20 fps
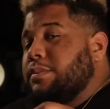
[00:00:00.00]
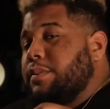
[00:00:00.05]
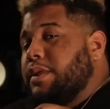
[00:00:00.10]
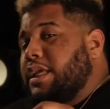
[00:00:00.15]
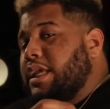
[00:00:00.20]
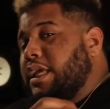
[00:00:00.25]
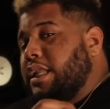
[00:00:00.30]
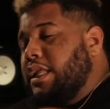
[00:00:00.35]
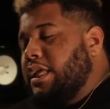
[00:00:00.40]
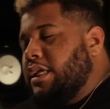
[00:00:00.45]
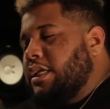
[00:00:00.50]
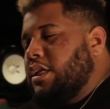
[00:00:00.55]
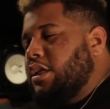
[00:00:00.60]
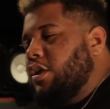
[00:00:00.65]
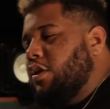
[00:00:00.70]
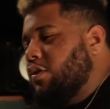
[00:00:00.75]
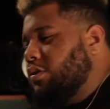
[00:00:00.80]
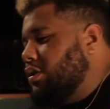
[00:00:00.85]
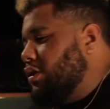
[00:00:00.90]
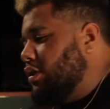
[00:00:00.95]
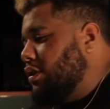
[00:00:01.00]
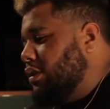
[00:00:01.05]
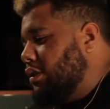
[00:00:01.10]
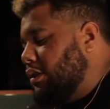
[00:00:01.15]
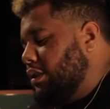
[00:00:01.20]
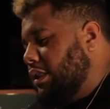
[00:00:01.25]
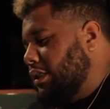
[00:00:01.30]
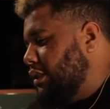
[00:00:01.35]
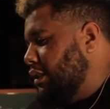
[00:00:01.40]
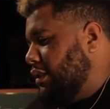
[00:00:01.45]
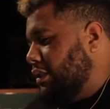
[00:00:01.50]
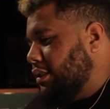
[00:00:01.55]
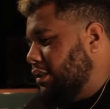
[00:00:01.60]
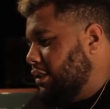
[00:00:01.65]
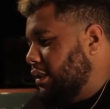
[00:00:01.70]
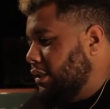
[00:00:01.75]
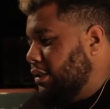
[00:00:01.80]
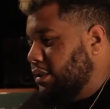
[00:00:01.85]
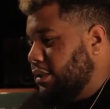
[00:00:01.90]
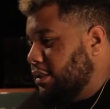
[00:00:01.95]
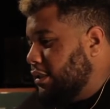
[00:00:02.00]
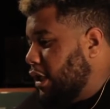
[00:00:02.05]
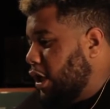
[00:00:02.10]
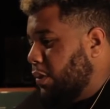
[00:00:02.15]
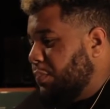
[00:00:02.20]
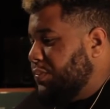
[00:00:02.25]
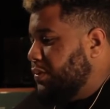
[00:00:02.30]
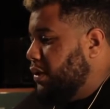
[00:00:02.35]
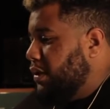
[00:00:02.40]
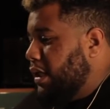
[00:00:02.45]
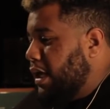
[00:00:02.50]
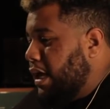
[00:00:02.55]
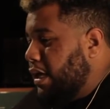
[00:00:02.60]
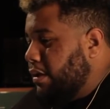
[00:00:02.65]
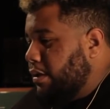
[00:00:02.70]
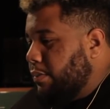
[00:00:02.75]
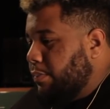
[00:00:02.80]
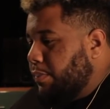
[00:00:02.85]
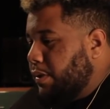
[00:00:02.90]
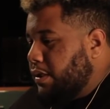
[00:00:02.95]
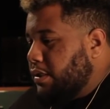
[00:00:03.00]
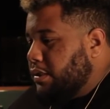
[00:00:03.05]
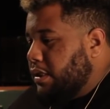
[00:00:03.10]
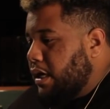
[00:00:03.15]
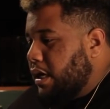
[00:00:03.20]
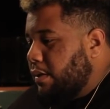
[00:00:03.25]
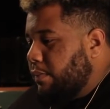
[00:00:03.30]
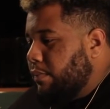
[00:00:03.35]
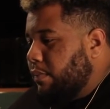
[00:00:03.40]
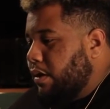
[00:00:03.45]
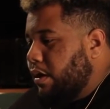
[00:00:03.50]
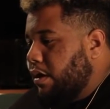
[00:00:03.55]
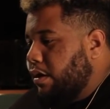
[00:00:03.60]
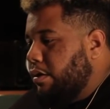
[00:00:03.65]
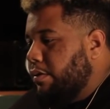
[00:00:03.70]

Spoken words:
in the beginning. It just helps a lot, big time.